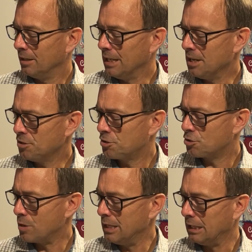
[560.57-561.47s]
let us
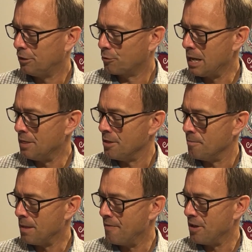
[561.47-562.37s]
straightly threaten
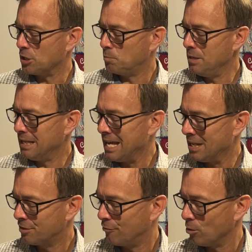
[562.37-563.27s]
them that they speak
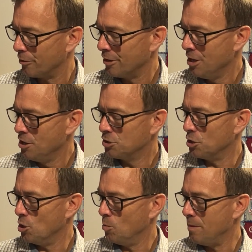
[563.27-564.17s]
henceforth to
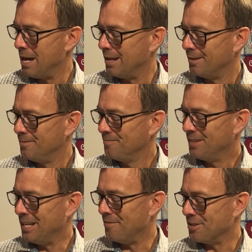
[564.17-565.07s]
no man
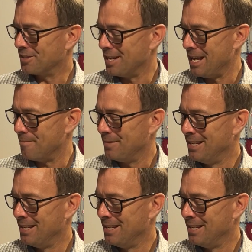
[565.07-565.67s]
in this name.